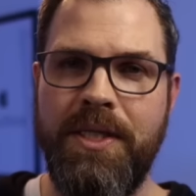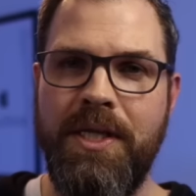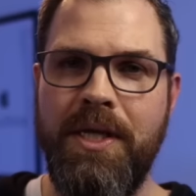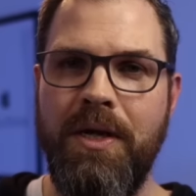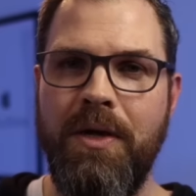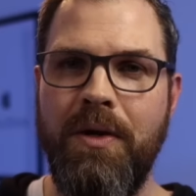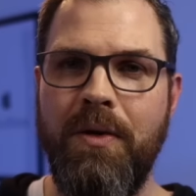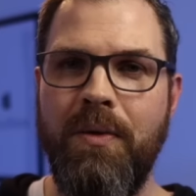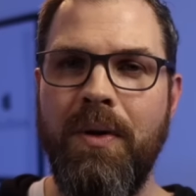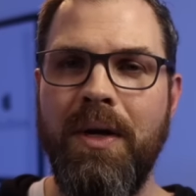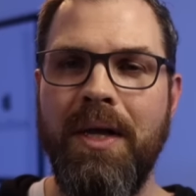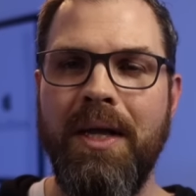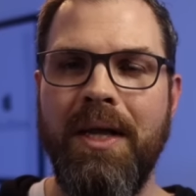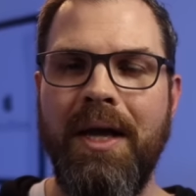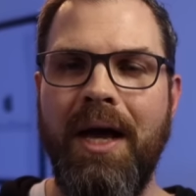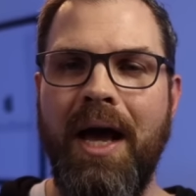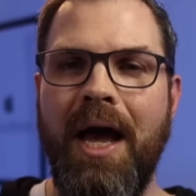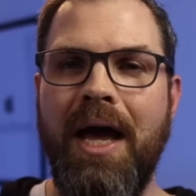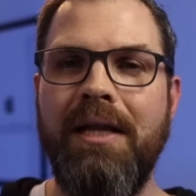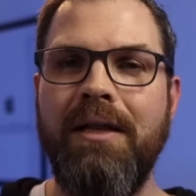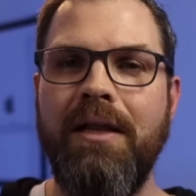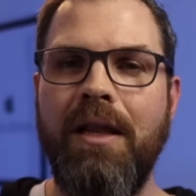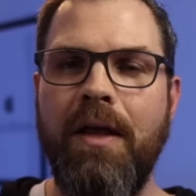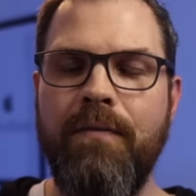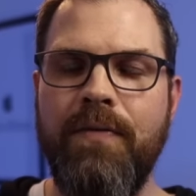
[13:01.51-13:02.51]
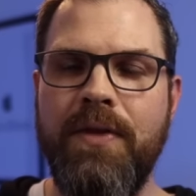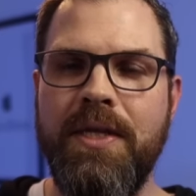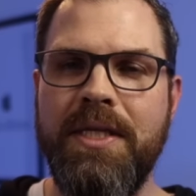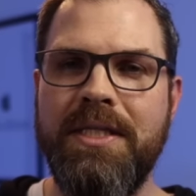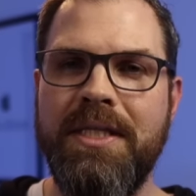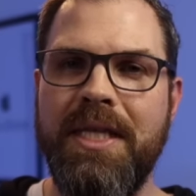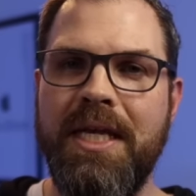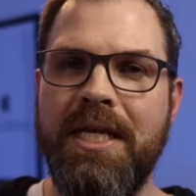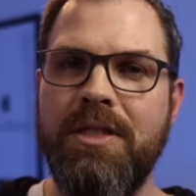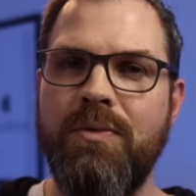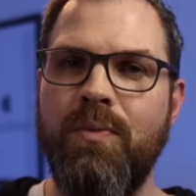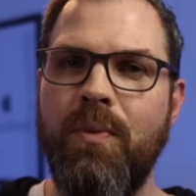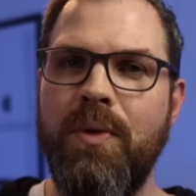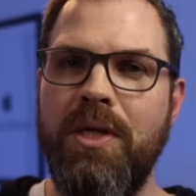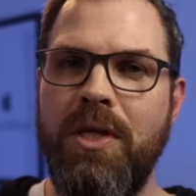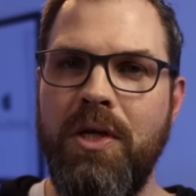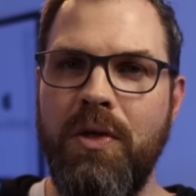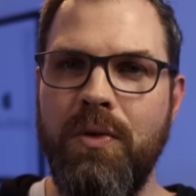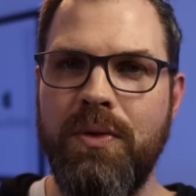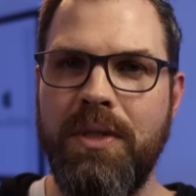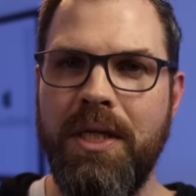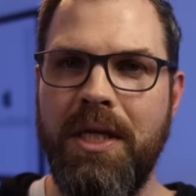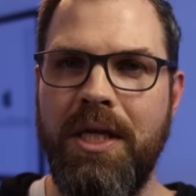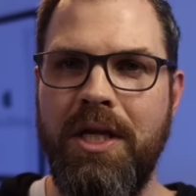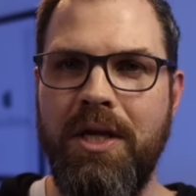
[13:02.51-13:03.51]
Hue. I love these things when
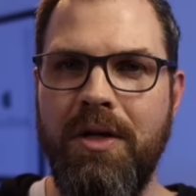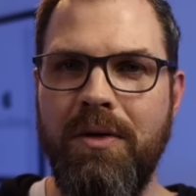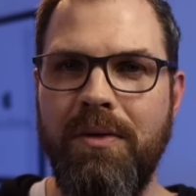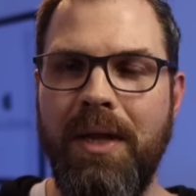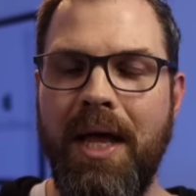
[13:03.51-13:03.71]
using Hue